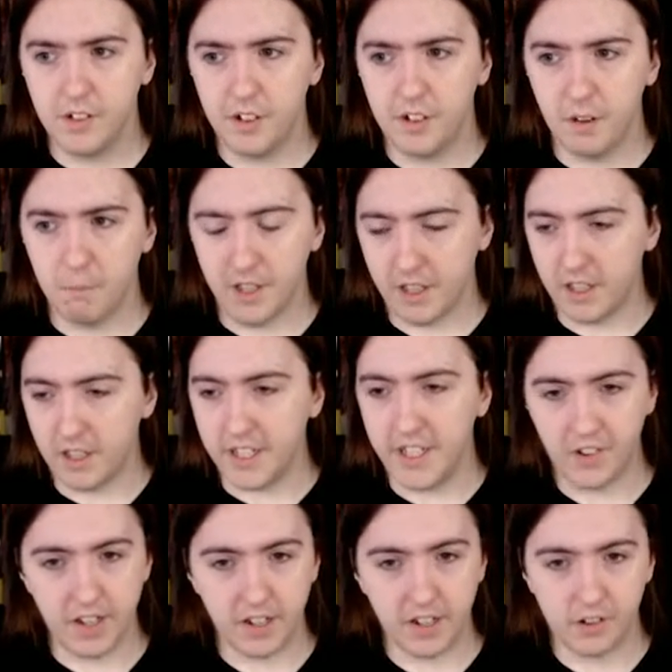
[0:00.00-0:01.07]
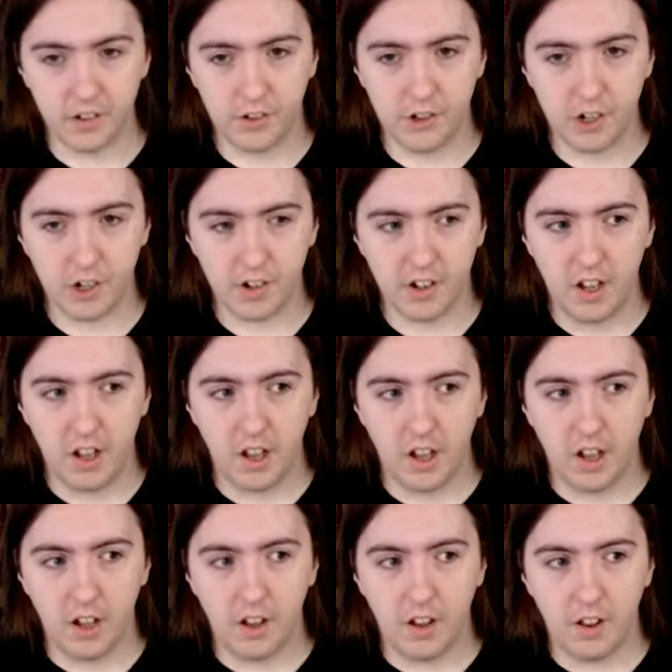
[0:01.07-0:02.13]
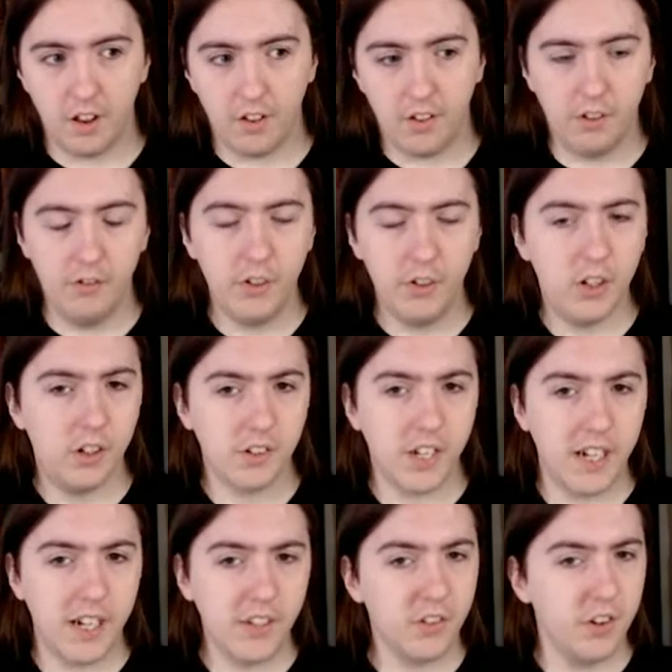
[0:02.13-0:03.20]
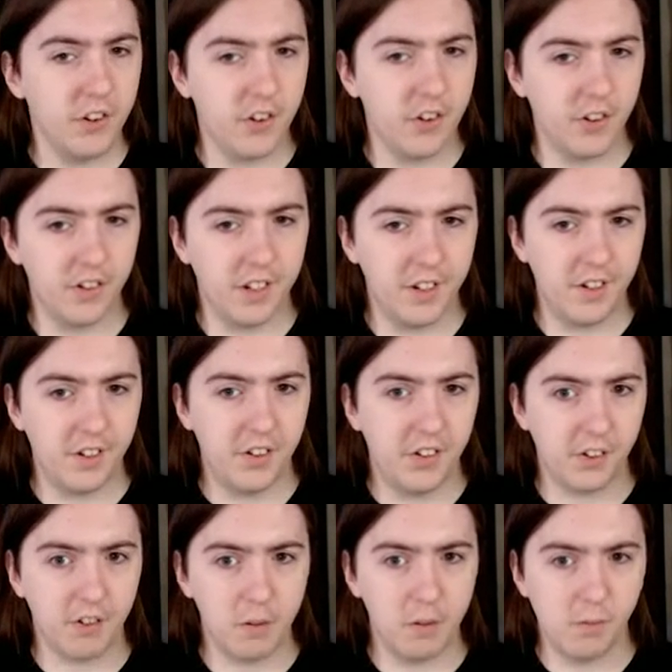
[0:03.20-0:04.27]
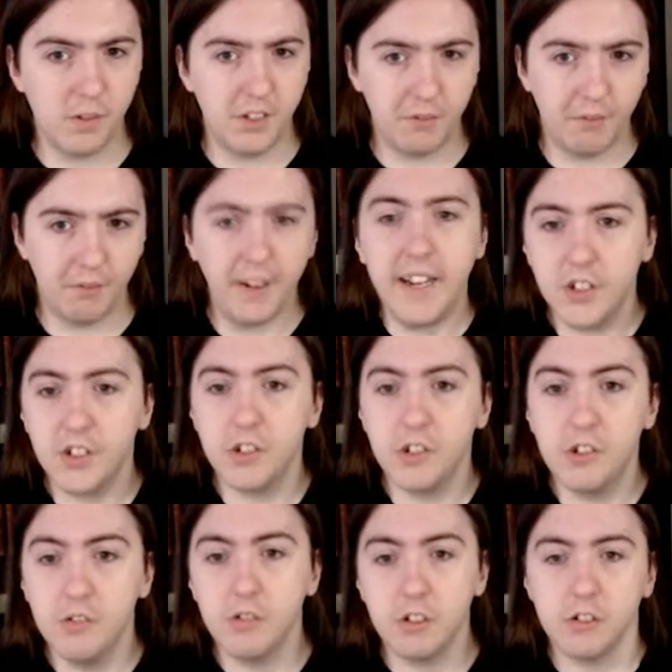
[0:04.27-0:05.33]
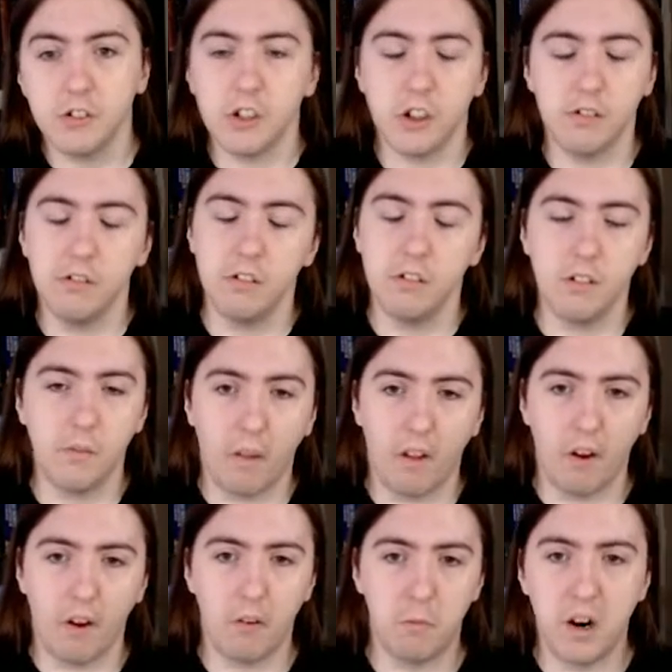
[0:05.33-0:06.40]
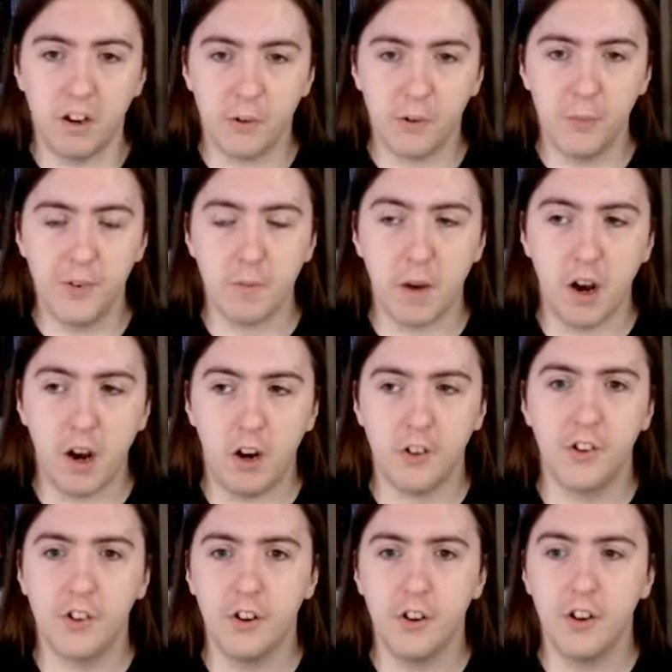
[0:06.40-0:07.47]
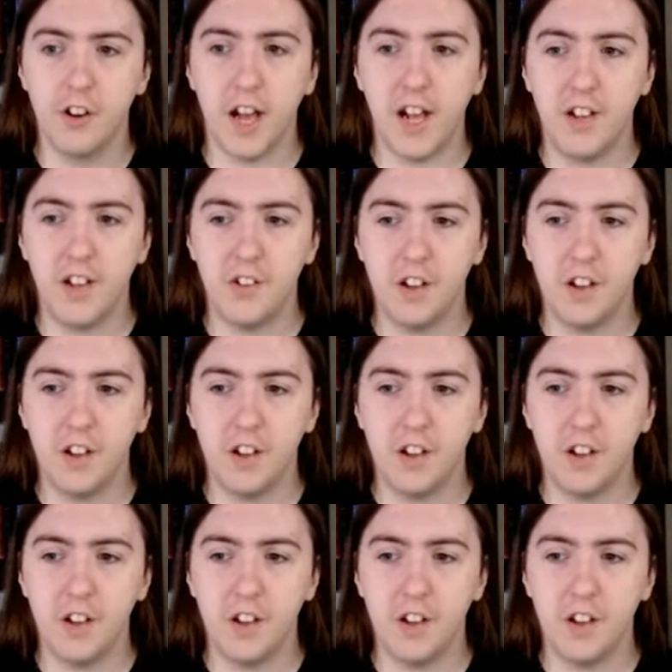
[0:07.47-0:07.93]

but he's an excellent shot. Though not as good as his feats of marksmanship aren't as good as